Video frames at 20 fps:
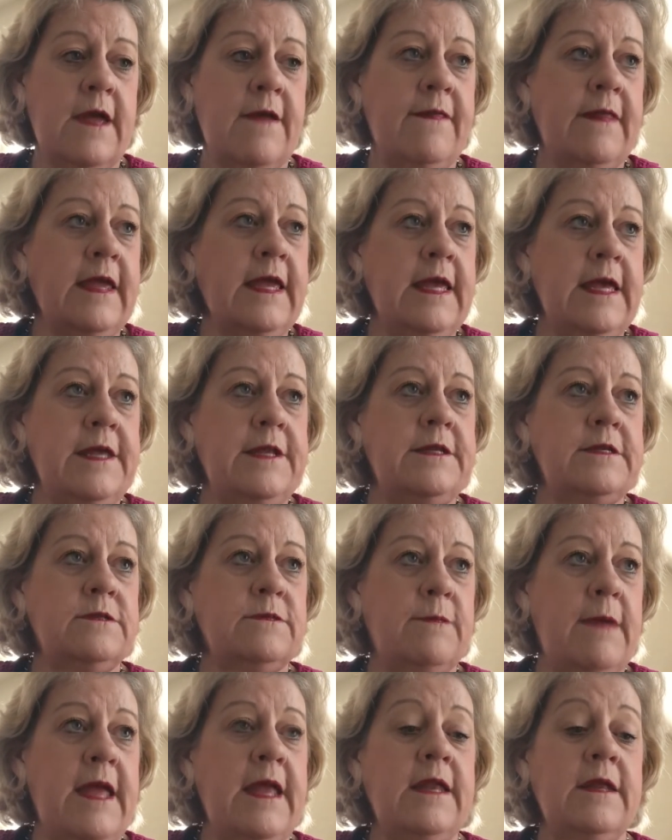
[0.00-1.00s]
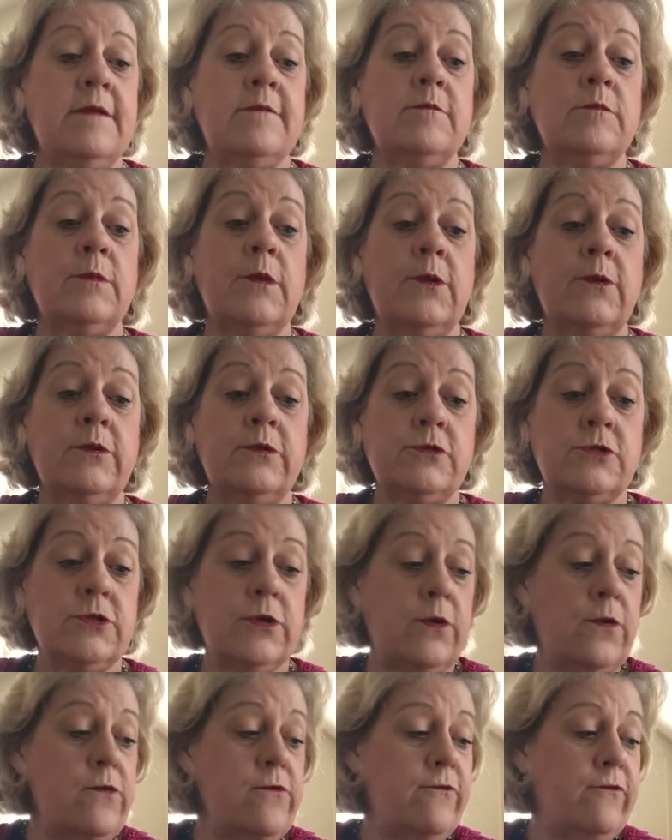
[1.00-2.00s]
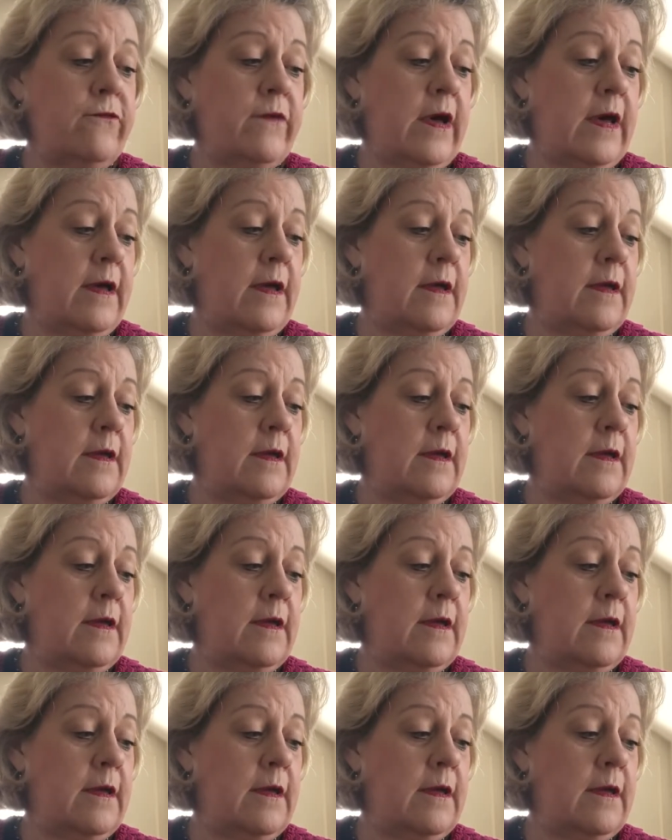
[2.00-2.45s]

and the kit is made in Moldova.